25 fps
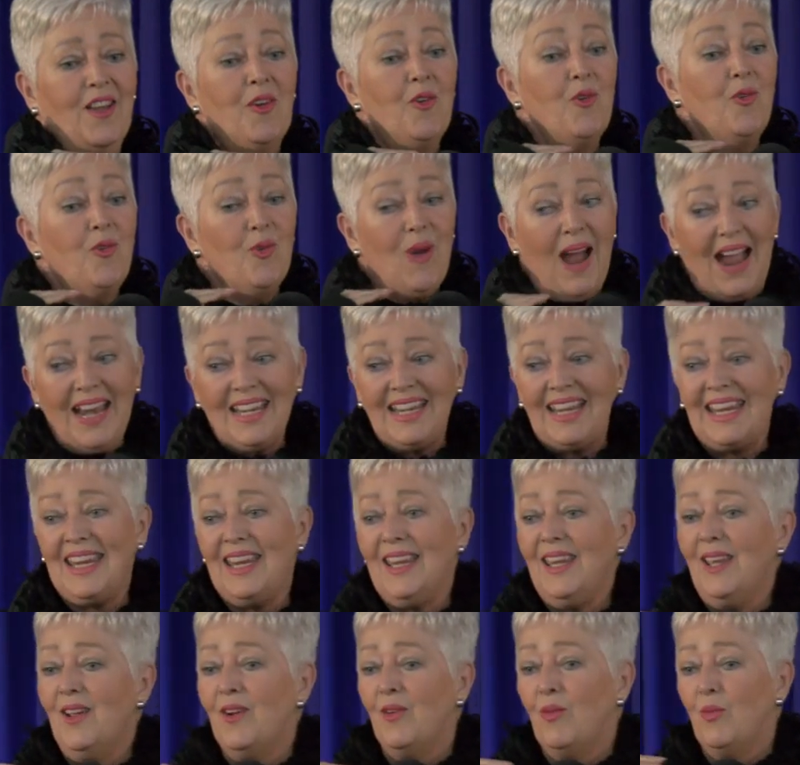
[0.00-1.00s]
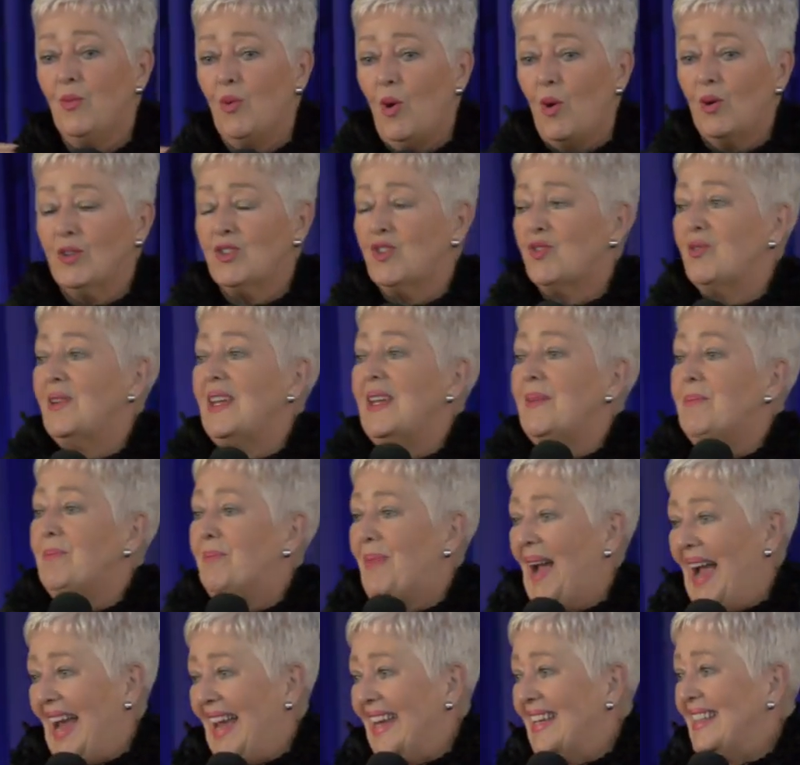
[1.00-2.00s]
Runny, watery
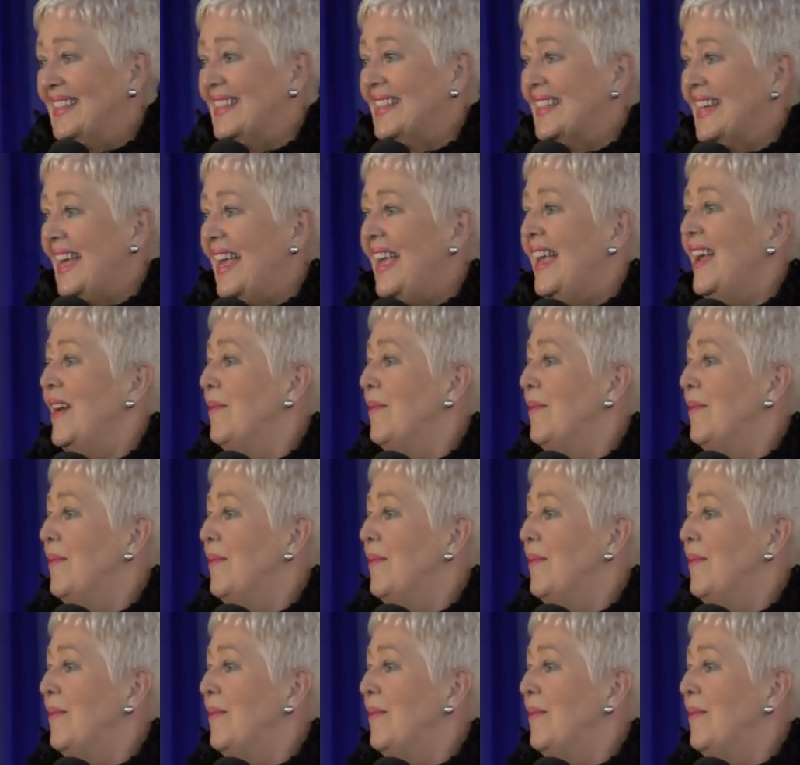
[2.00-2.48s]
paint,